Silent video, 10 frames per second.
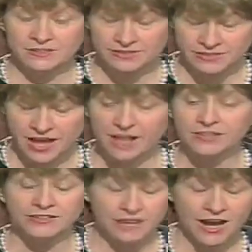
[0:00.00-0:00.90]

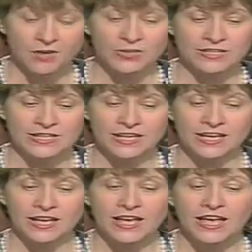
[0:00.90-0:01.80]
solid, concrete
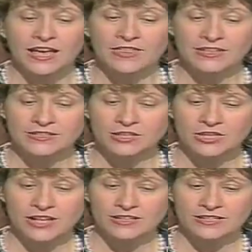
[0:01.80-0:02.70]
data, that
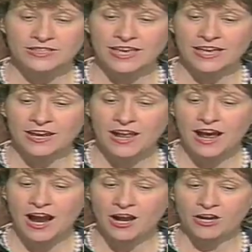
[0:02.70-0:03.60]
suggest that
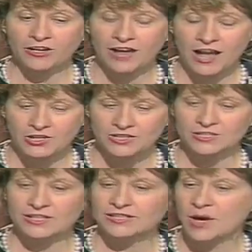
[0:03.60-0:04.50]
our
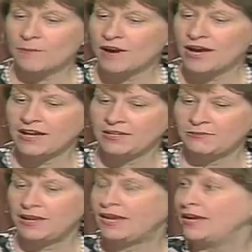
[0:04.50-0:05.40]
consciousness, our mind,
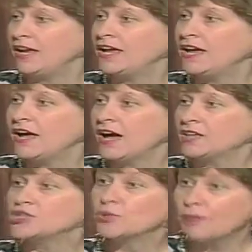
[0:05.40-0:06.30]
may
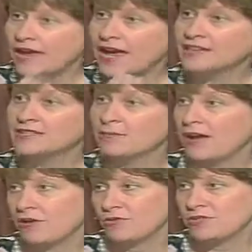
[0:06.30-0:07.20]
surpass the
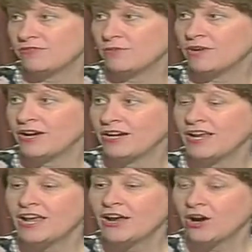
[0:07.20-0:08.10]
boundaries of the mind,
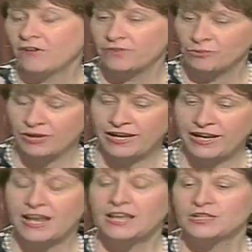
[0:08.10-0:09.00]
or of the brain.
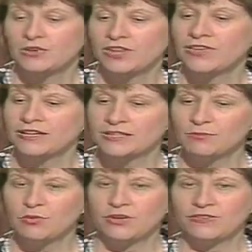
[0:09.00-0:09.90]
So I think it's
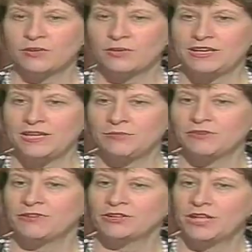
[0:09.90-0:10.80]
important that we keep a
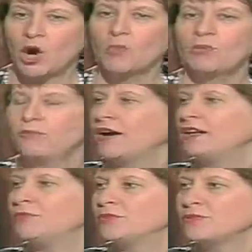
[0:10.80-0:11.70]
fairly
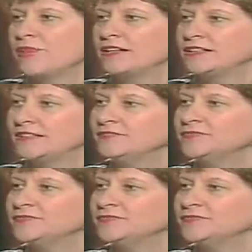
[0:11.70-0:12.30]
open-minded perspective.